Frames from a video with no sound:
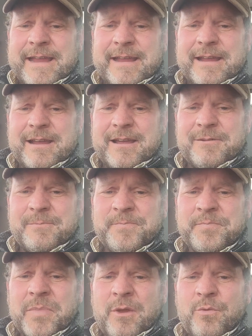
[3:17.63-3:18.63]
And
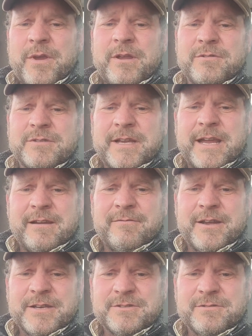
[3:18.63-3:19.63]
we usually have
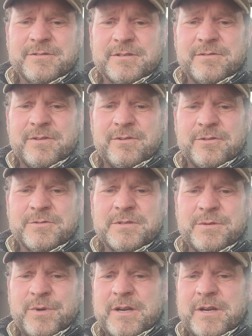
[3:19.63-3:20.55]
extras of those that